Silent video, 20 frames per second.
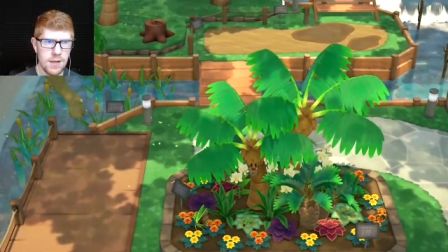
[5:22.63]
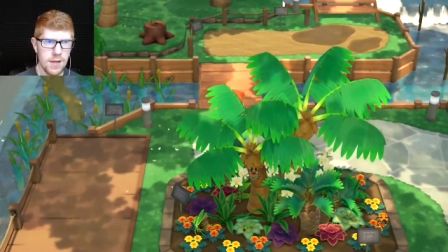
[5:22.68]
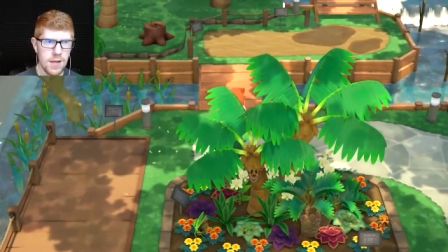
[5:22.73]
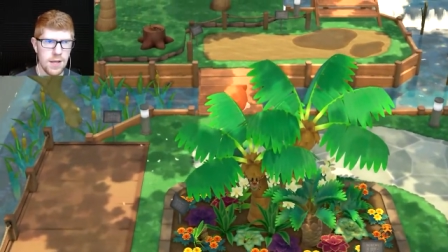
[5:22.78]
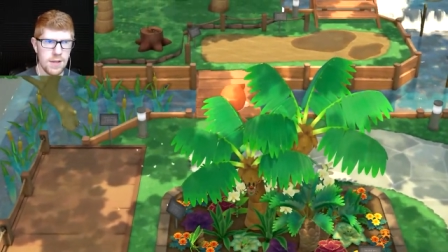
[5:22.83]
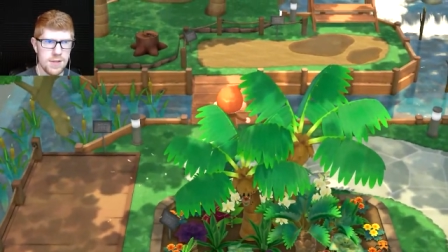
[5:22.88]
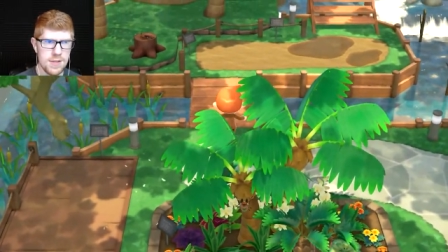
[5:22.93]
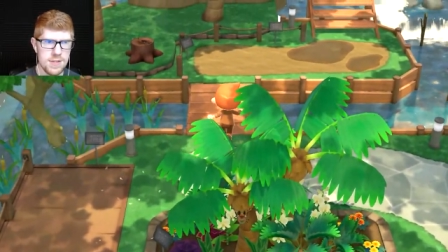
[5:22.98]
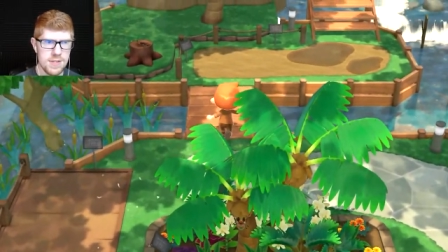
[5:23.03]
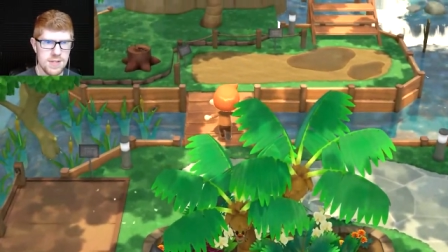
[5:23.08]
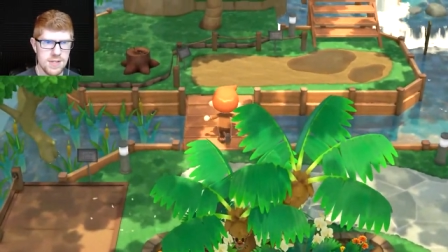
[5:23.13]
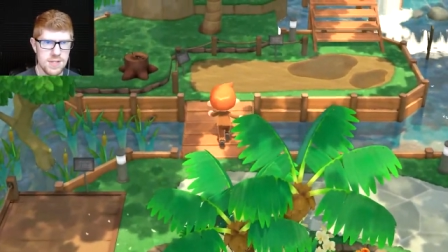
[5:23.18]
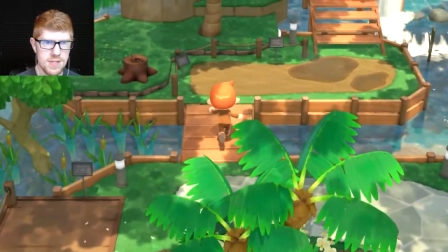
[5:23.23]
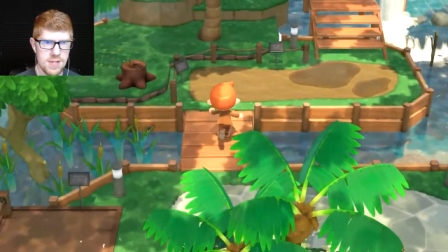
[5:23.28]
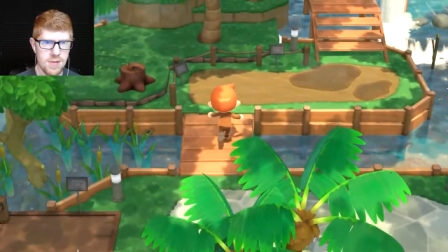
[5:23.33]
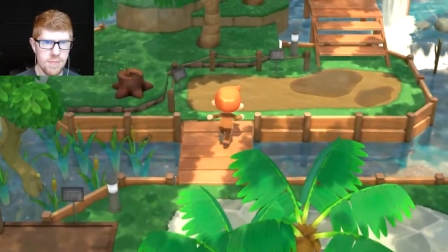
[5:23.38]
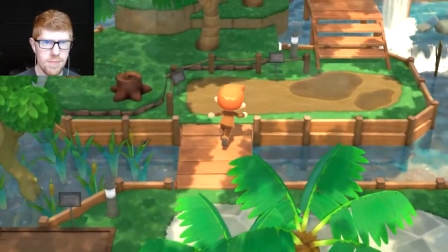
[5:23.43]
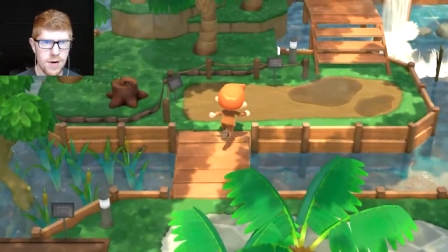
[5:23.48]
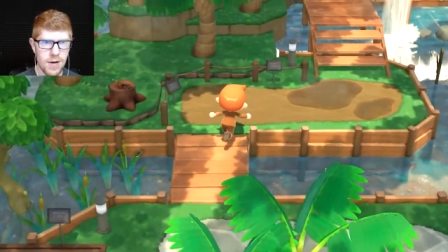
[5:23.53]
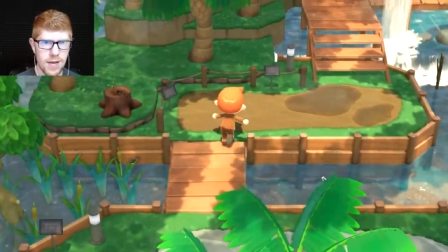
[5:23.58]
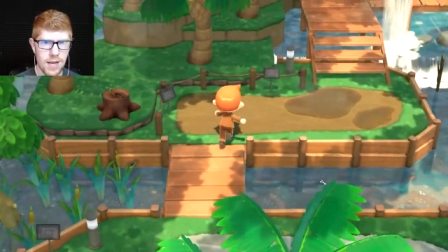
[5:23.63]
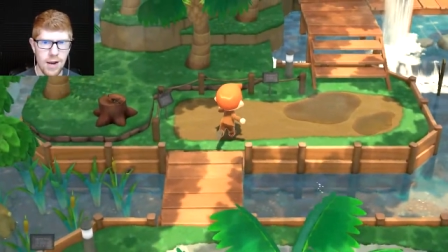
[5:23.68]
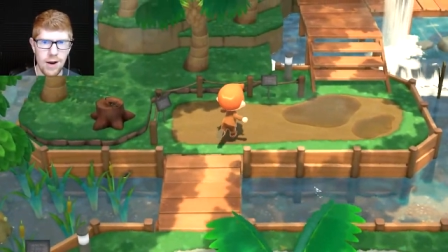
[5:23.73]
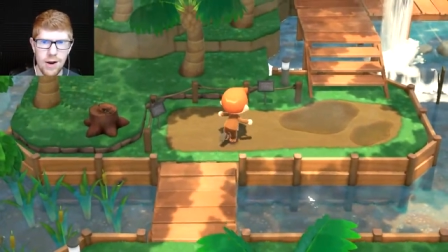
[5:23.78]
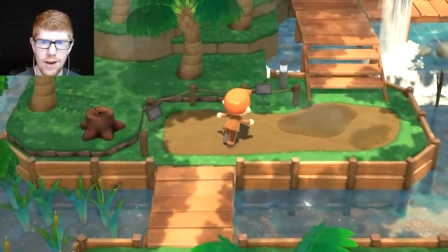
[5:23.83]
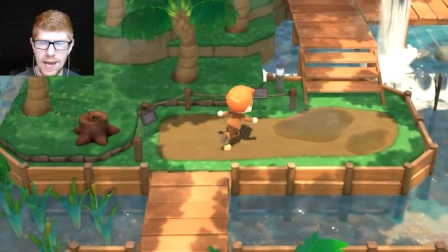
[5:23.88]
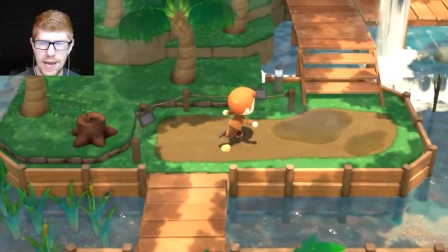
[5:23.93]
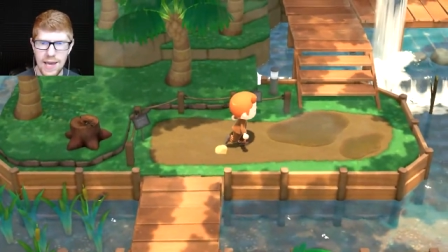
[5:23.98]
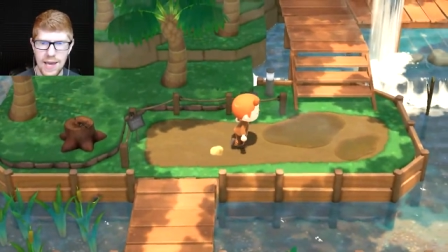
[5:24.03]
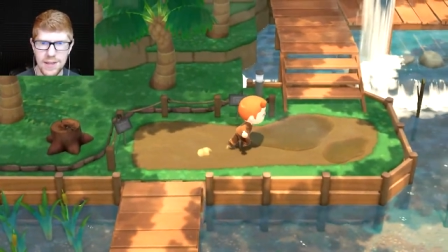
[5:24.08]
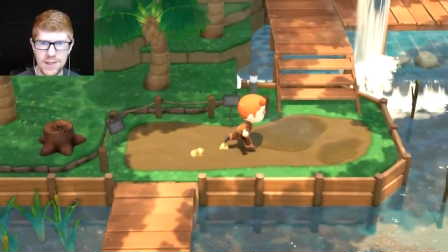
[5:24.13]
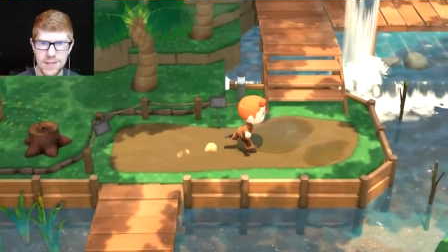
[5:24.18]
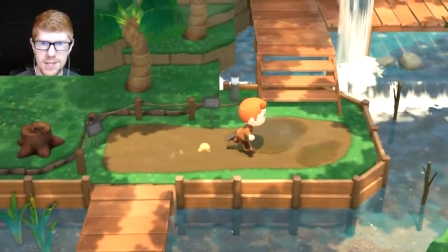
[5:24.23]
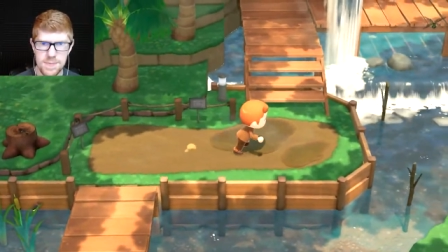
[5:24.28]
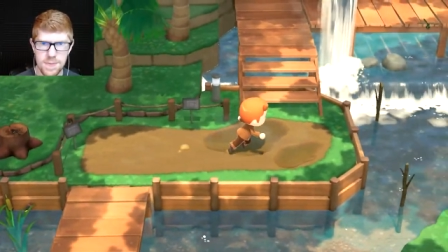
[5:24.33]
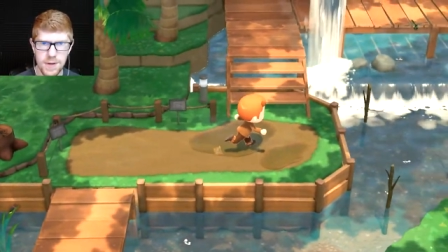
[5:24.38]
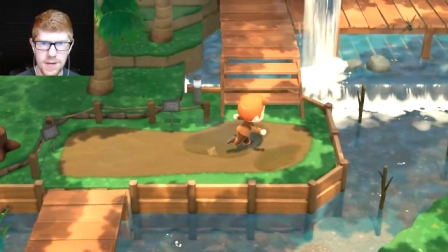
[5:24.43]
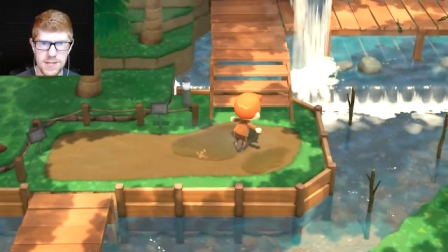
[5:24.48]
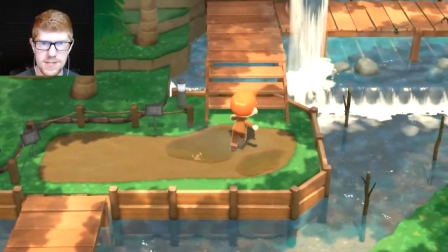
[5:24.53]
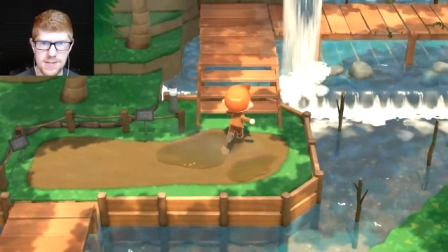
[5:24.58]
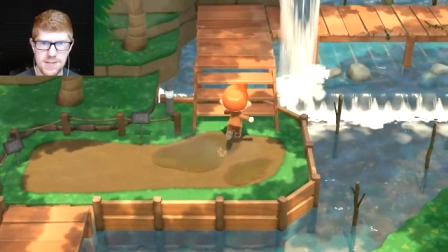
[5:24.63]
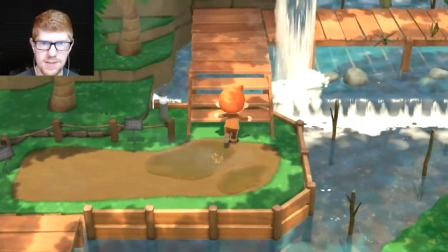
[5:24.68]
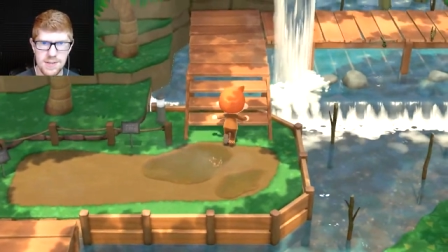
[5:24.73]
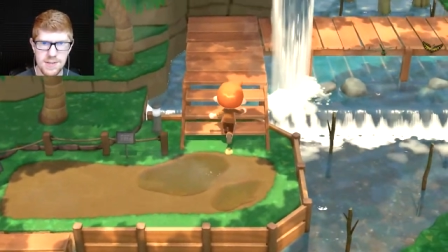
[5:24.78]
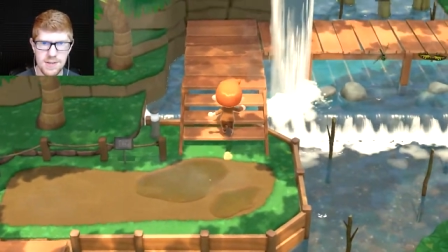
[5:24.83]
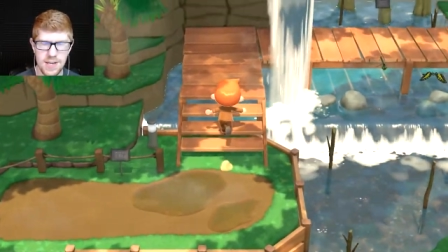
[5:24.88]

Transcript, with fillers: Yeah, this, this is the bug area. I hate this place.